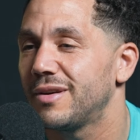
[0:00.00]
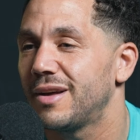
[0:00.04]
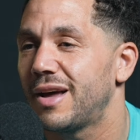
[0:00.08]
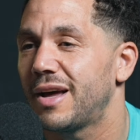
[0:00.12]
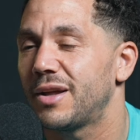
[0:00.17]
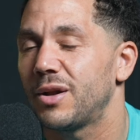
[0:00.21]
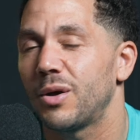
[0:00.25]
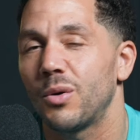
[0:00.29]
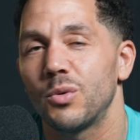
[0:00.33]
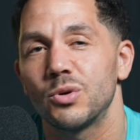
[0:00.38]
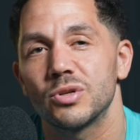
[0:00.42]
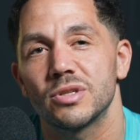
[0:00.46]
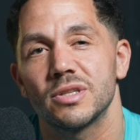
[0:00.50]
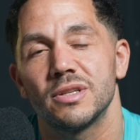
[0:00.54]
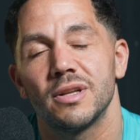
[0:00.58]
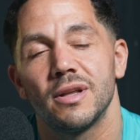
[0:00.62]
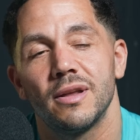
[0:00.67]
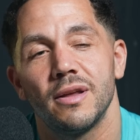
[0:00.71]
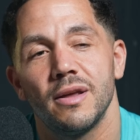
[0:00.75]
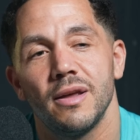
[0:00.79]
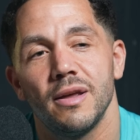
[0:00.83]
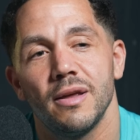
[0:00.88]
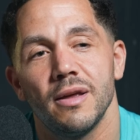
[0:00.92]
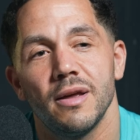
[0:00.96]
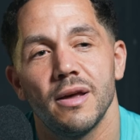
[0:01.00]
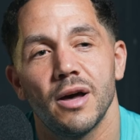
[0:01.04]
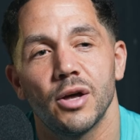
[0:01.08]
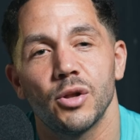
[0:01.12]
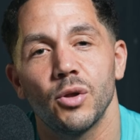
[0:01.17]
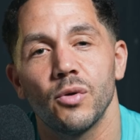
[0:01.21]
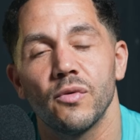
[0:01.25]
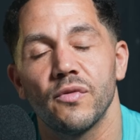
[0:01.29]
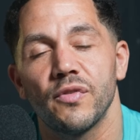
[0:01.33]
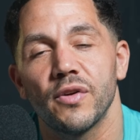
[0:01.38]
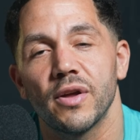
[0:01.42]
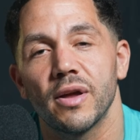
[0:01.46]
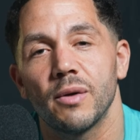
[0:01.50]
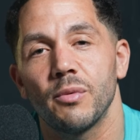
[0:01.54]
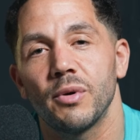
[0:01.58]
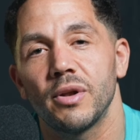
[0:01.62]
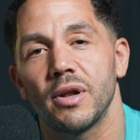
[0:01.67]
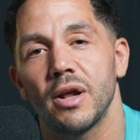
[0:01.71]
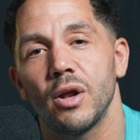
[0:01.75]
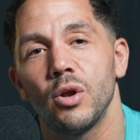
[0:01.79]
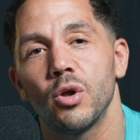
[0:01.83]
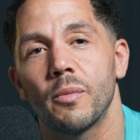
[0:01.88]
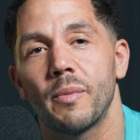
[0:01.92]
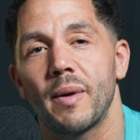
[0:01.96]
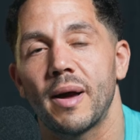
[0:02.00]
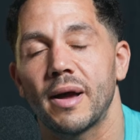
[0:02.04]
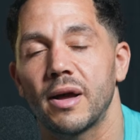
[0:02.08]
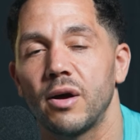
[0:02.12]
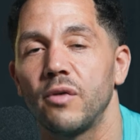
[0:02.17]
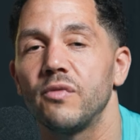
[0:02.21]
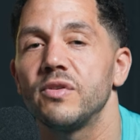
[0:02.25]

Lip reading: And I don't think when I look back,